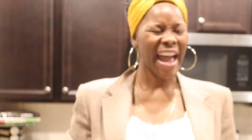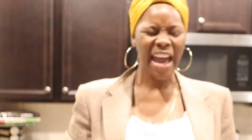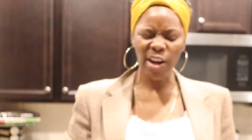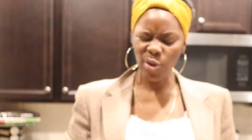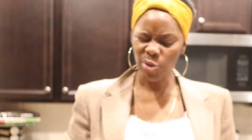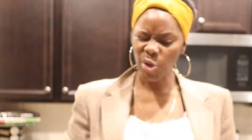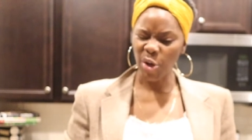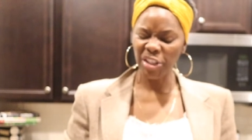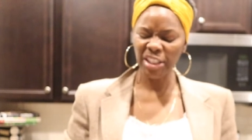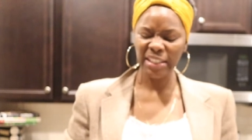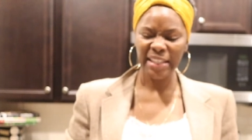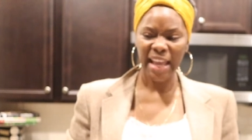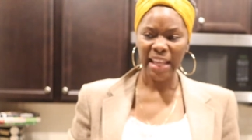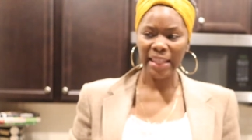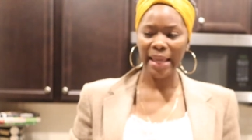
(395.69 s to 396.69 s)
I don't know, it
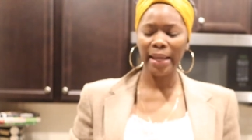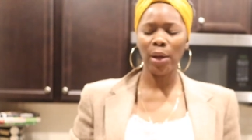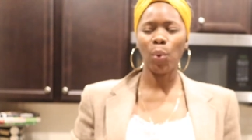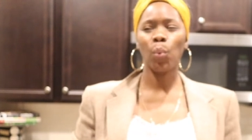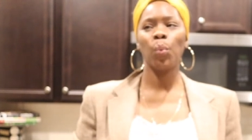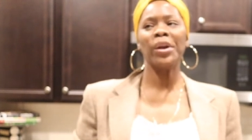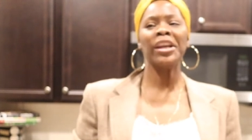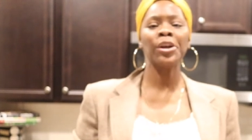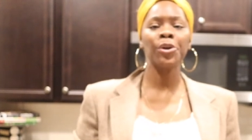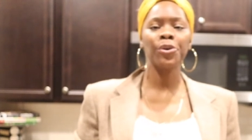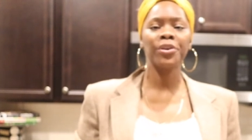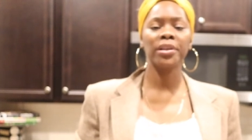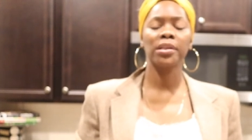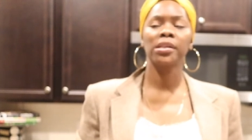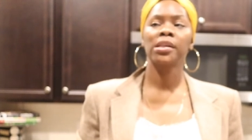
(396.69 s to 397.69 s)
just had like a
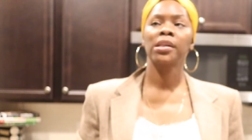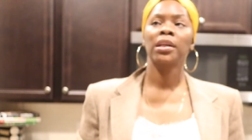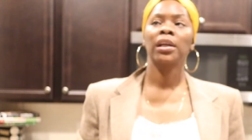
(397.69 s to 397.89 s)
weird